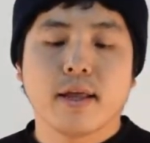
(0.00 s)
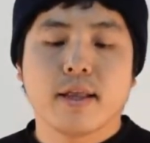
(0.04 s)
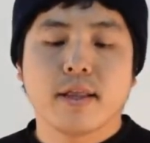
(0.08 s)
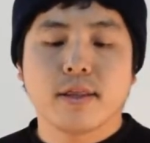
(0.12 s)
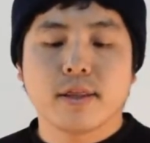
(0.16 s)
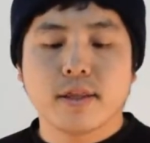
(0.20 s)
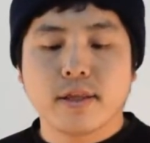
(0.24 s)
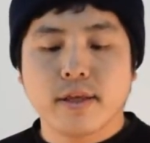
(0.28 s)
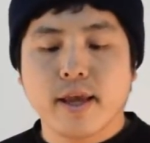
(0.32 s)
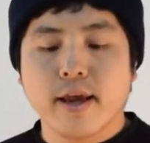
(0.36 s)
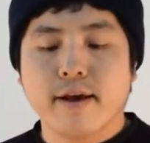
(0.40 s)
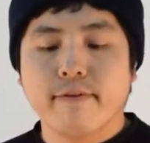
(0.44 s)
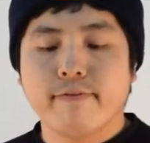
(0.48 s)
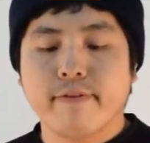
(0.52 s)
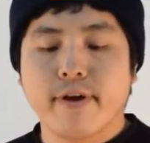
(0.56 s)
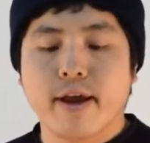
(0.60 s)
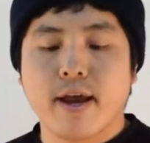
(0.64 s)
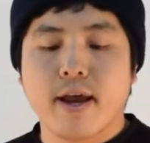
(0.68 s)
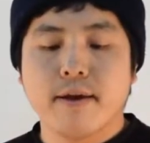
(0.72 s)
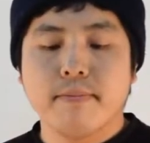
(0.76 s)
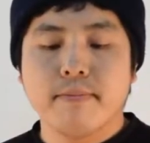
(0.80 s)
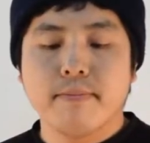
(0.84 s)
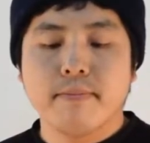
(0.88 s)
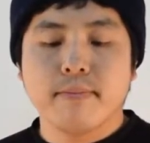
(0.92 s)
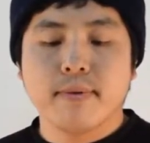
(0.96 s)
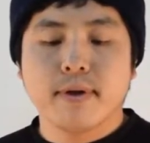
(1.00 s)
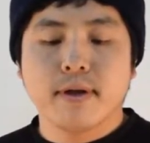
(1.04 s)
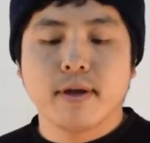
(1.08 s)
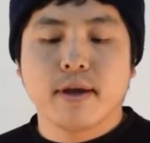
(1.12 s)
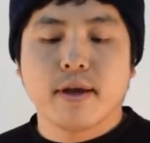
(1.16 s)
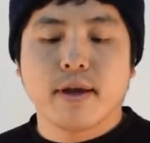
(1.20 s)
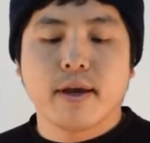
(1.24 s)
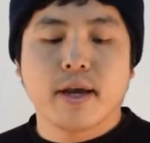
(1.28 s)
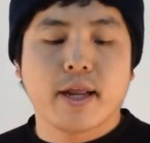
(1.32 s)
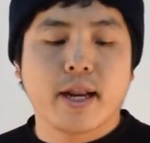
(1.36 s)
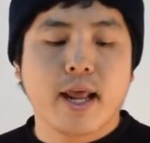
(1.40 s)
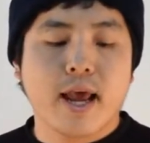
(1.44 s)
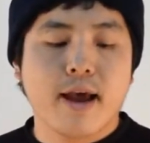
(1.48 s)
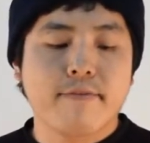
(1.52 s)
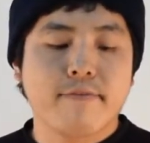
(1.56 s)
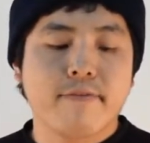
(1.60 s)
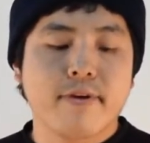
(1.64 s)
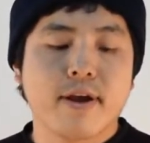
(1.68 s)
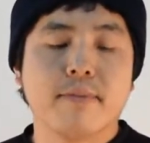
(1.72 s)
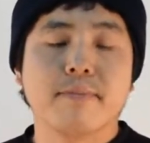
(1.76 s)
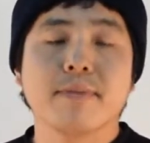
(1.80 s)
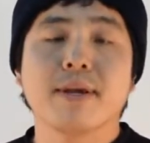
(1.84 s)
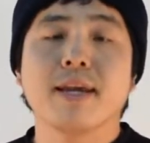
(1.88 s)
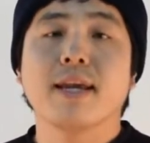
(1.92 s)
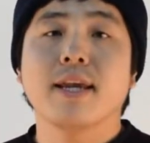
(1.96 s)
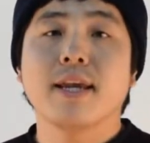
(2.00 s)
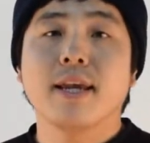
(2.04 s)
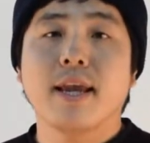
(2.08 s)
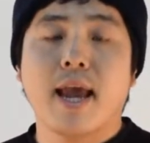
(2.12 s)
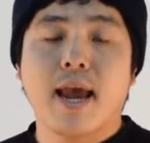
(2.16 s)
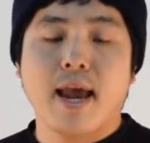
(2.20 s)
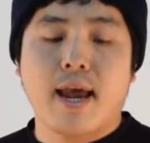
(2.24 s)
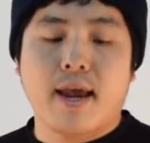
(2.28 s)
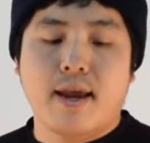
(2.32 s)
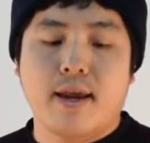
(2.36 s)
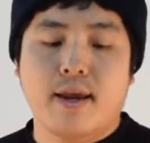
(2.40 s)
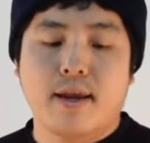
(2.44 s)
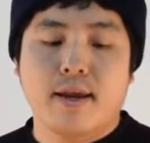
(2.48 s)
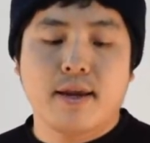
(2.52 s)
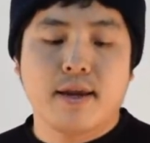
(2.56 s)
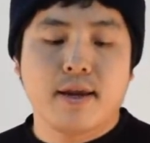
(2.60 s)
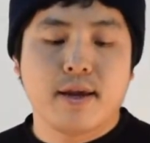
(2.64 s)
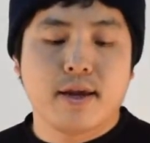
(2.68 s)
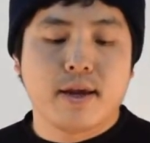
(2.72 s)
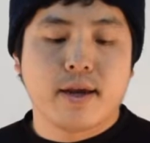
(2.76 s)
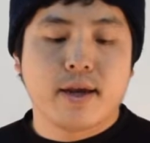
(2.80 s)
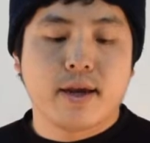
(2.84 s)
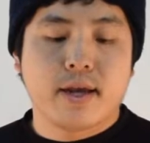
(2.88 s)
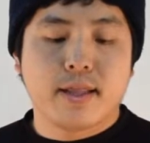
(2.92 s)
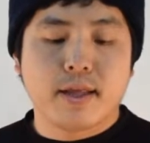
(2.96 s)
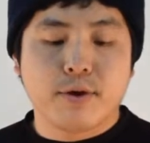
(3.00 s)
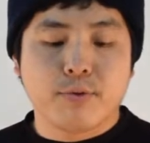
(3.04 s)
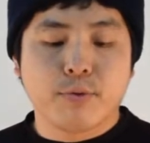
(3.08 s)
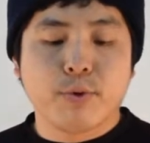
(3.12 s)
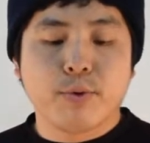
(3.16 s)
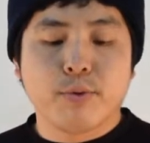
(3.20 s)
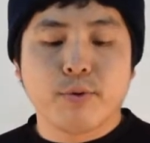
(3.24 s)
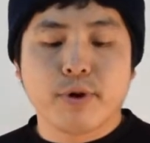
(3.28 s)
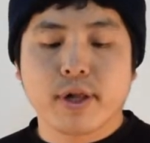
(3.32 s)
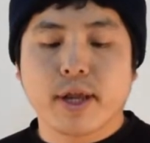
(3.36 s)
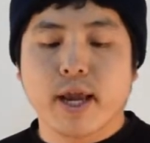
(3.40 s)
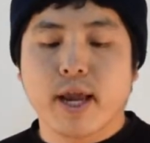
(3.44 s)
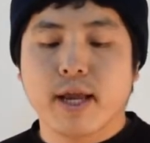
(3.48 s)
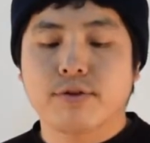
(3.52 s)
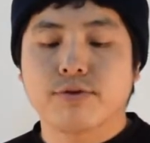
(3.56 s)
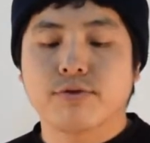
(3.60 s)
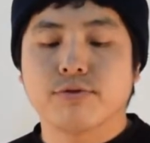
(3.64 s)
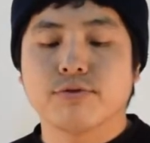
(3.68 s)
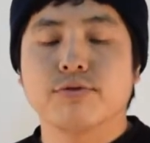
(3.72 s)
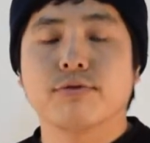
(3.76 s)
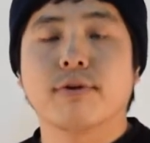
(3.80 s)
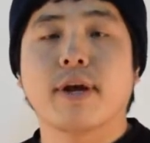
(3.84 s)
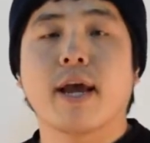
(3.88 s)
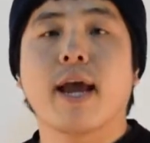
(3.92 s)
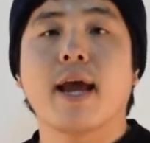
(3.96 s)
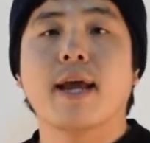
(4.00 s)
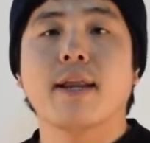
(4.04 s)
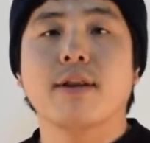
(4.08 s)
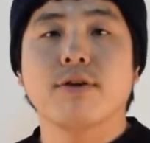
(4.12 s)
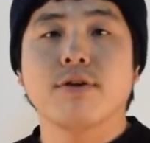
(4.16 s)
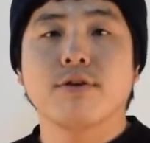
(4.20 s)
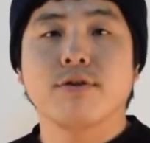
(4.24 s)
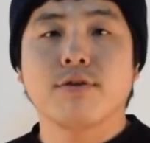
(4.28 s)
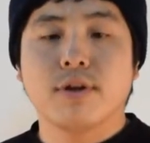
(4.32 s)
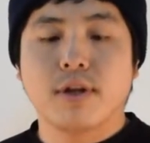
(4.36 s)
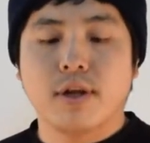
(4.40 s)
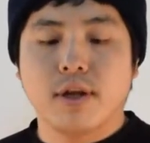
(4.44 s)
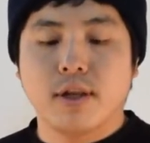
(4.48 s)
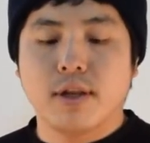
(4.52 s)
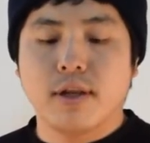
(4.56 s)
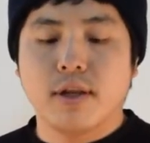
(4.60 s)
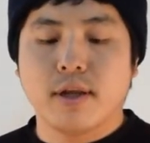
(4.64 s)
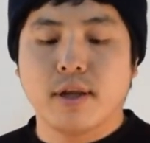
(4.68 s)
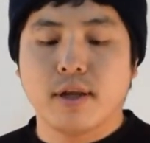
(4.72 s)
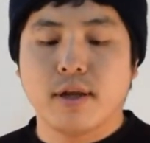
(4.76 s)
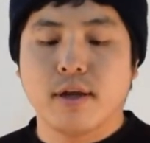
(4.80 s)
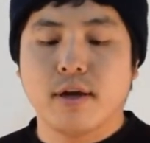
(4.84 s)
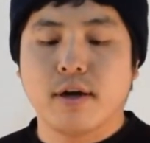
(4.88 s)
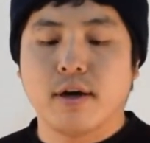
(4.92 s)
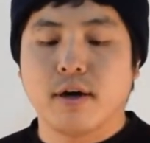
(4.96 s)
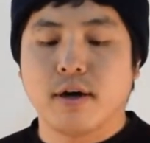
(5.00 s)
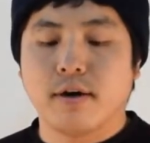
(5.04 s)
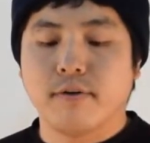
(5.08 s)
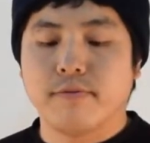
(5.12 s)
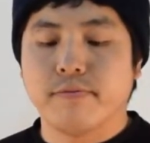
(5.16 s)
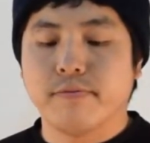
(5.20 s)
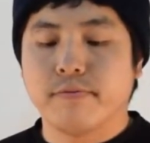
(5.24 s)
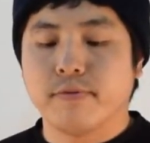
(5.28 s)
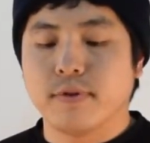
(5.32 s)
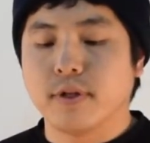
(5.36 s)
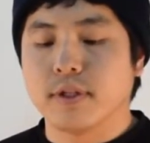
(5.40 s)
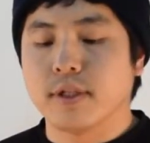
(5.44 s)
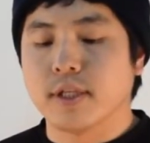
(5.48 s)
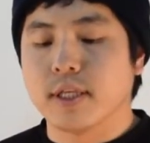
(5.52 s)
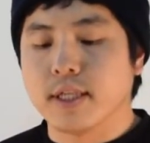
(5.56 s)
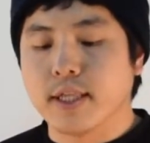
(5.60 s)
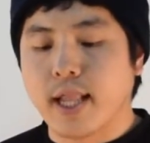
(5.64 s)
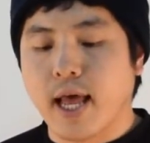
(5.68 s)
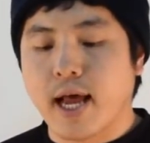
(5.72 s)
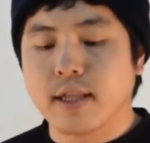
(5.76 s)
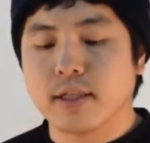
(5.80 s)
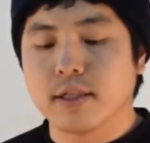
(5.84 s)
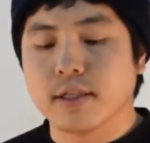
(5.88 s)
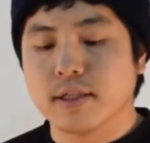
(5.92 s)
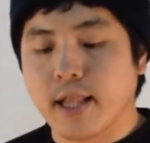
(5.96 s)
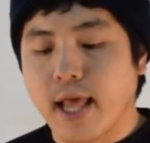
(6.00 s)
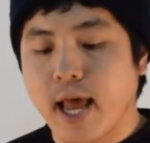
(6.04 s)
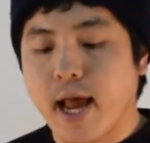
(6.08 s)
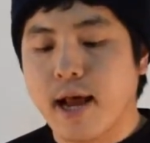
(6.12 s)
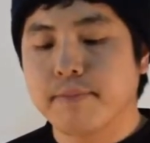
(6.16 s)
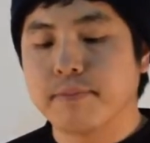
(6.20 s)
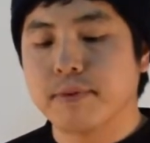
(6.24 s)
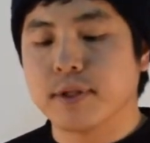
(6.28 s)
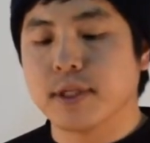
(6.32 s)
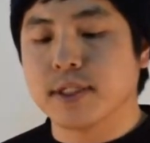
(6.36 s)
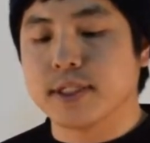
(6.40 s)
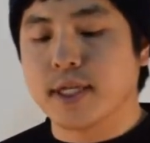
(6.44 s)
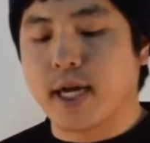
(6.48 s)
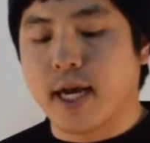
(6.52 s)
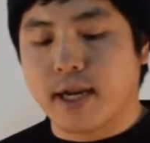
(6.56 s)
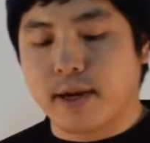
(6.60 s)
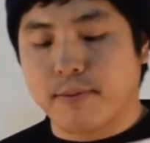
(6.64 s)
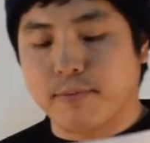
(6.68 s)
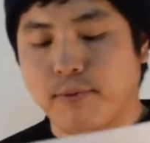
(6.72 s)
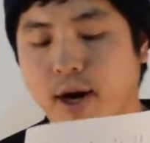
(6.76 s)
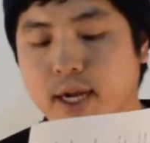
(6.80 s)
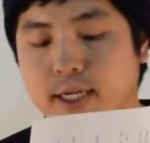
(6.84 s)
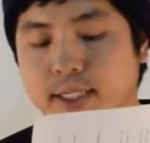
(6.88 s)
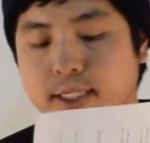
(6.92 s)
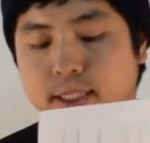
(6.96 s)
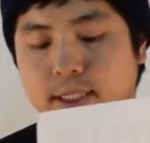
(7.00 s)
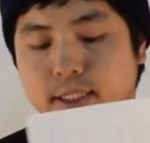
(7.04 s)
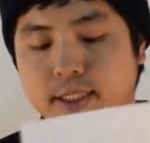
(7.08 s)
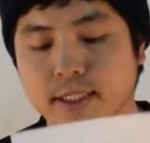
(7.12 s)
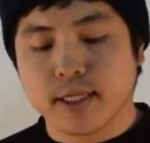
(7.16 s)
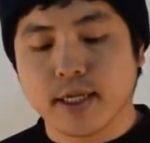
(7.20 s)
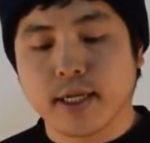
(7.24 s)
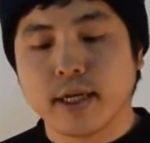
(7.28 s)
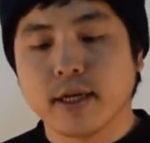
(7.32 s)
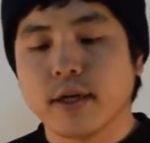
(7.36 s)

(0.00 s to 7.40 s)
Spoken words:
DFM, and FMEA, and then we will get to NUDD of the NAP designing process.